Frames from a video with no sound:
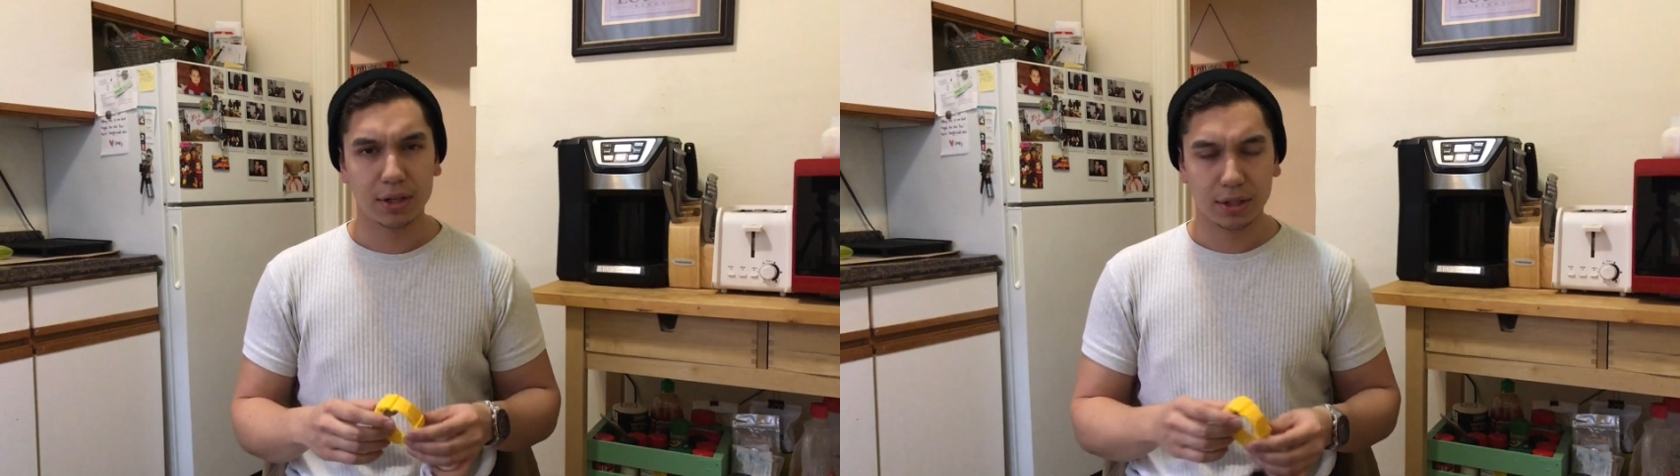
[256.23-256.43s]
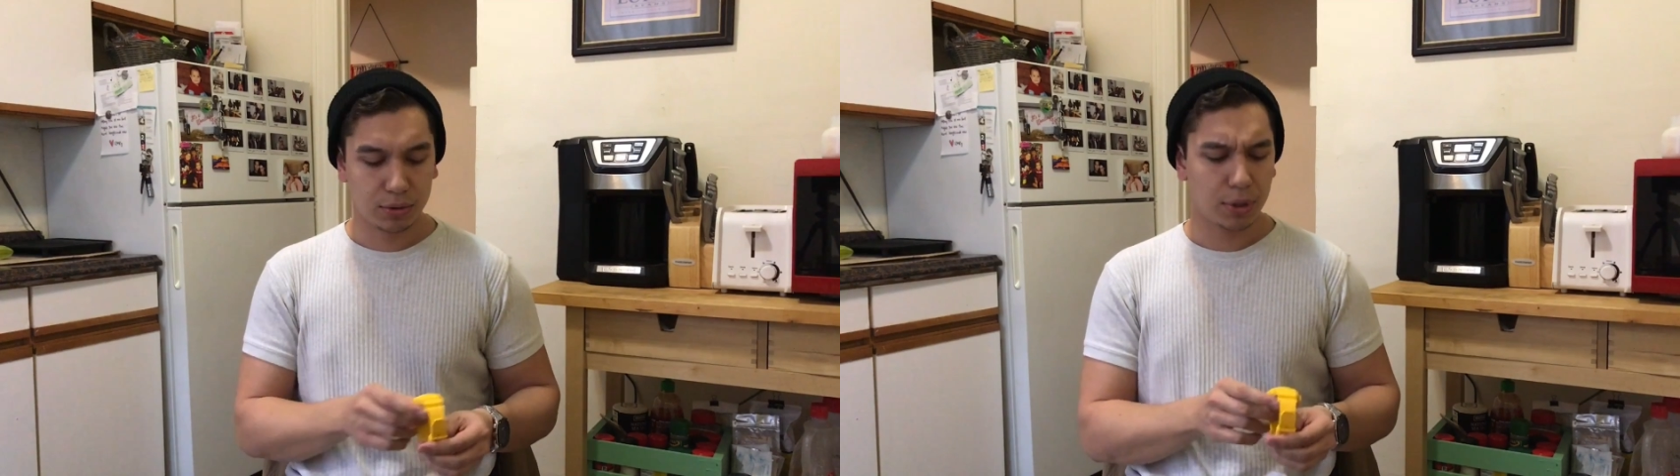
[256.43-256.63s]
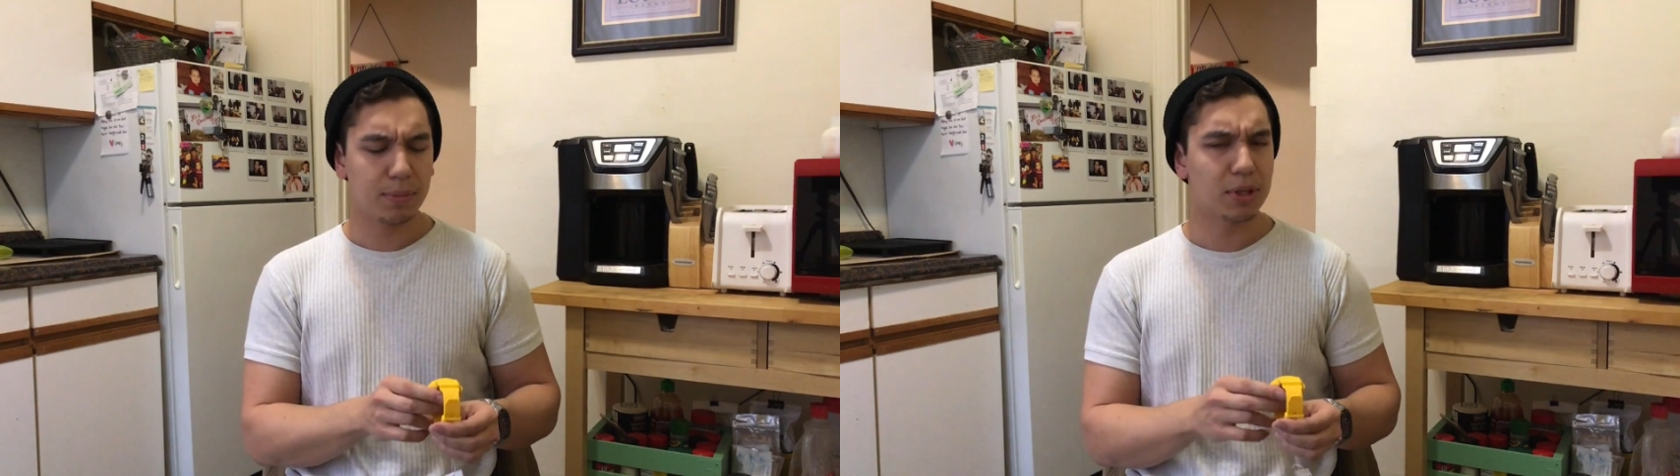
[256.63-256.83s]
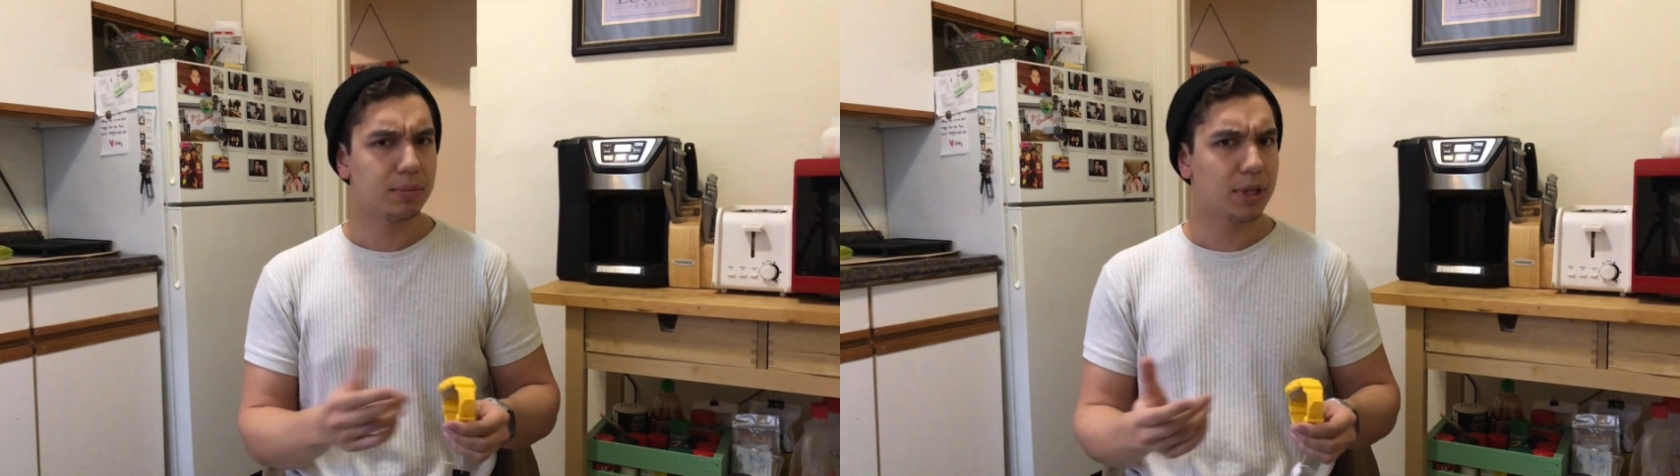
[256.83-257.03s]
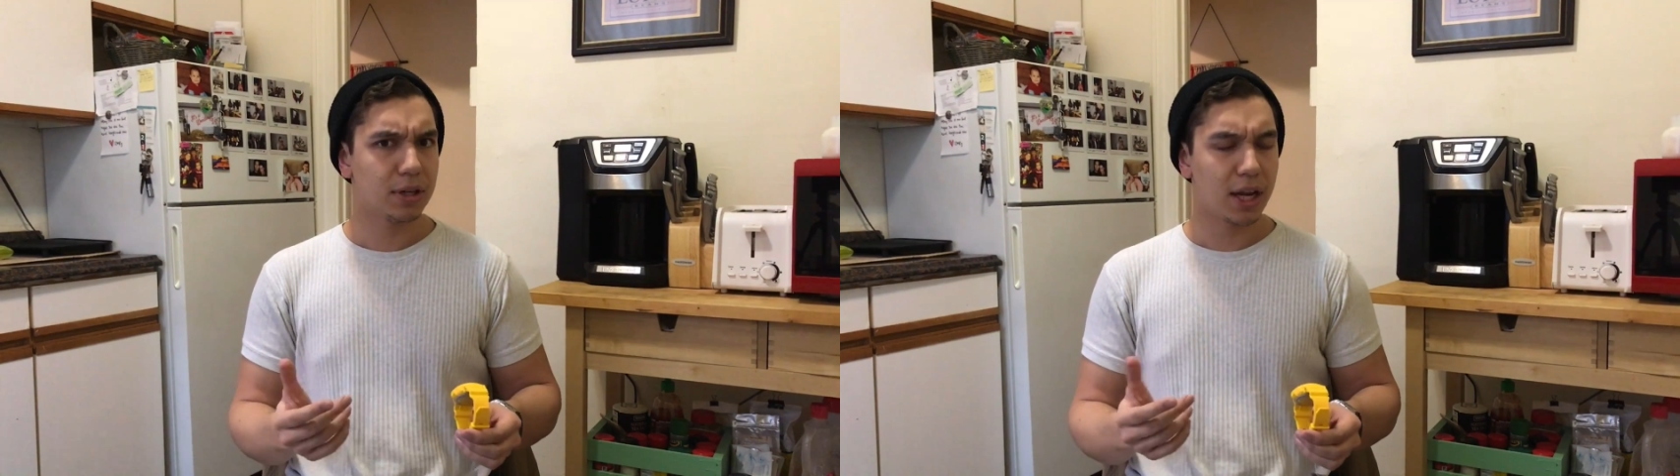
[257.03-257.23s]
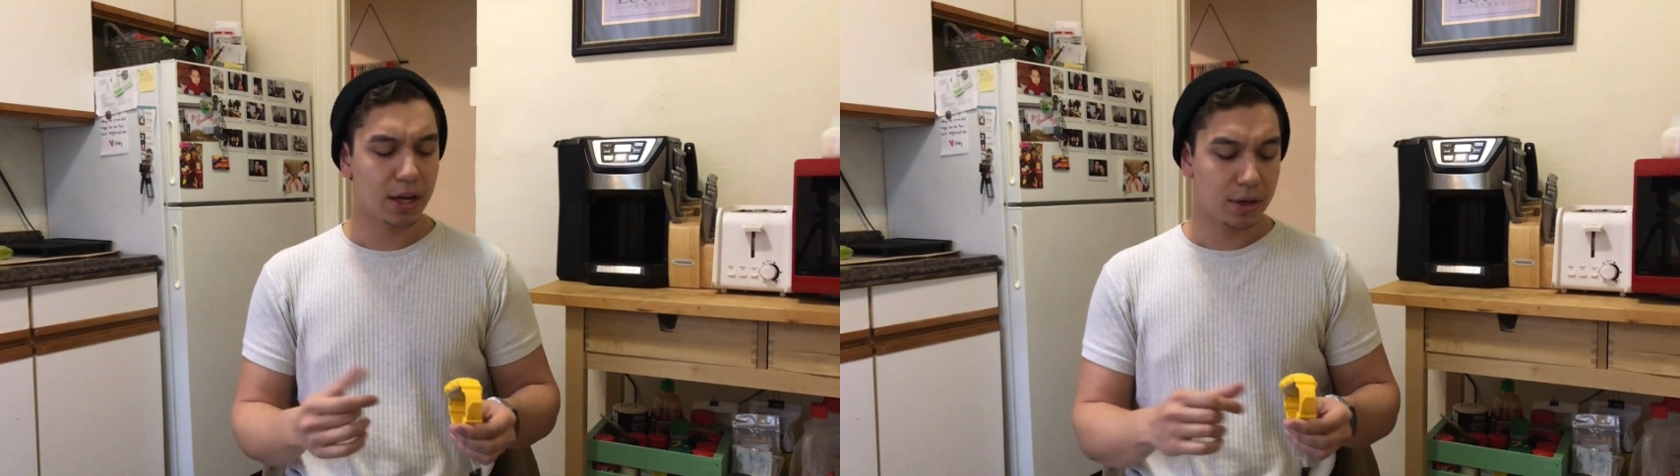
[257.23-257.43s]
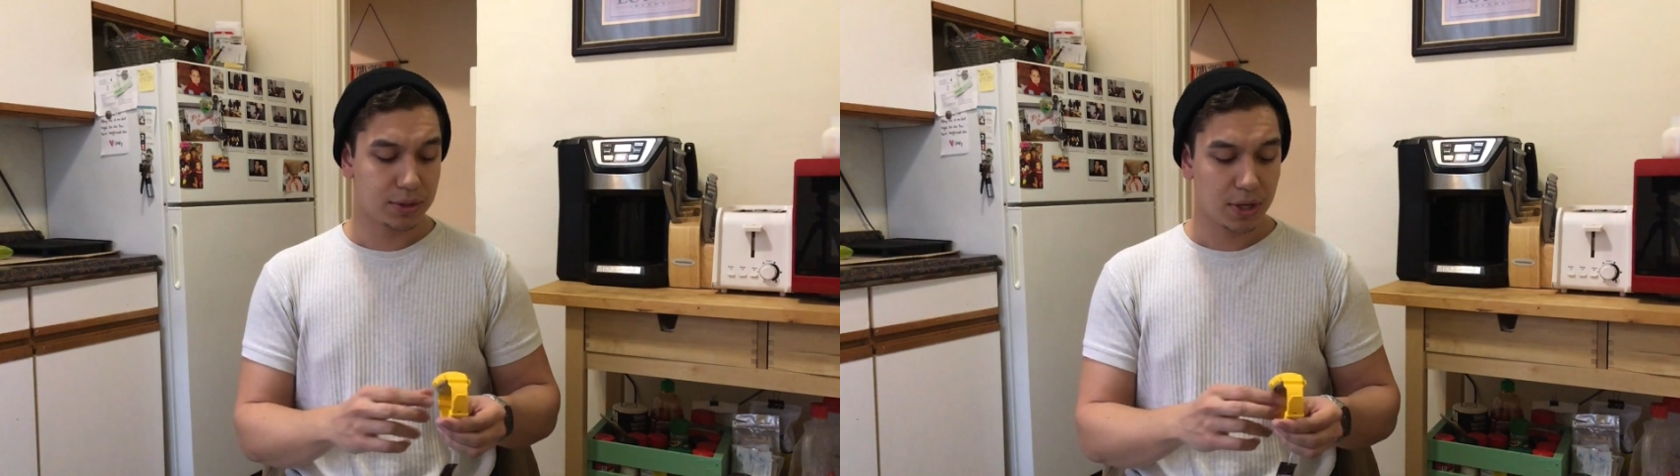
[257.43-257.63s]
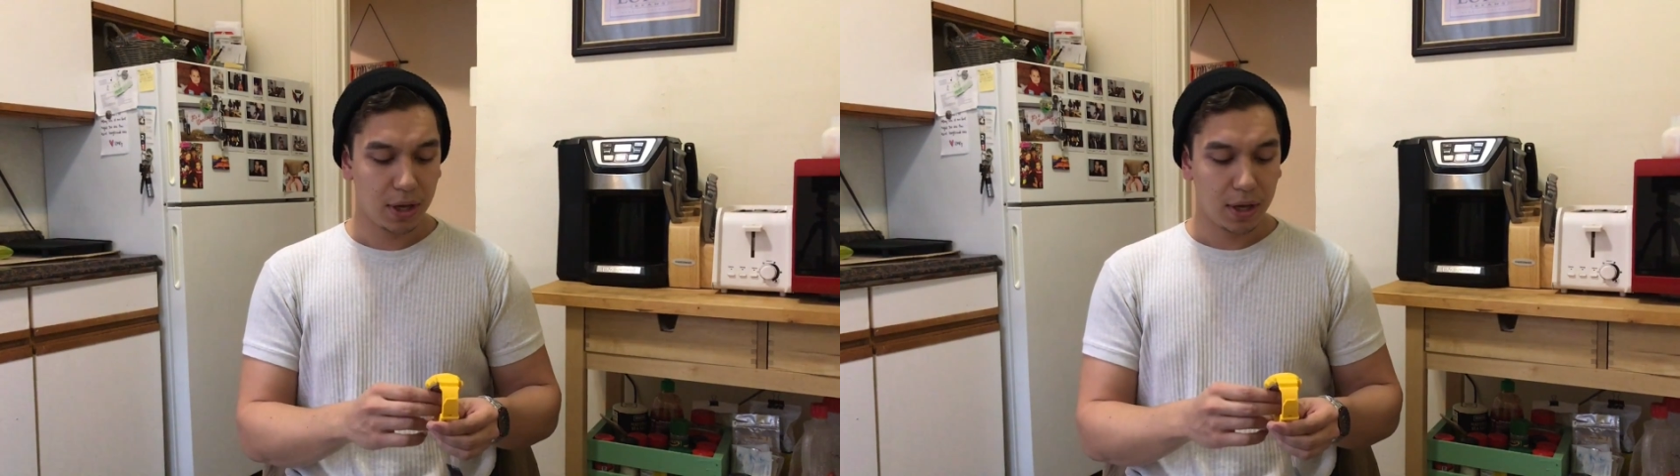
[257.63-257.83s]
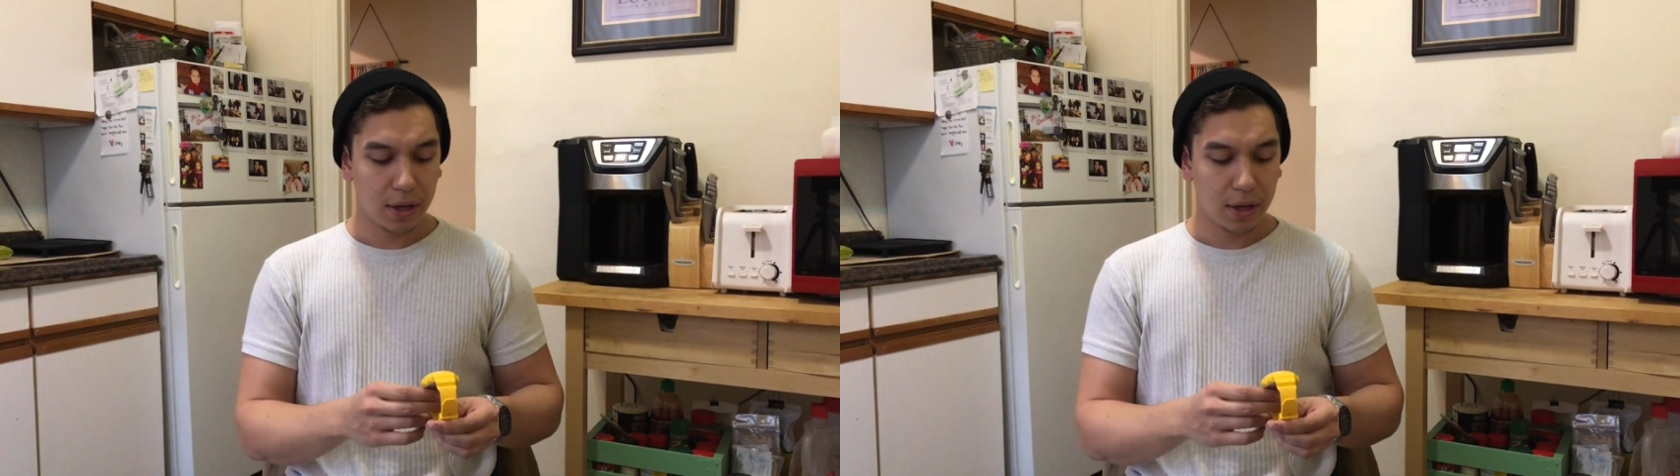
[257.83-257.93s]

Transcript: the 20 millimeter NATOs,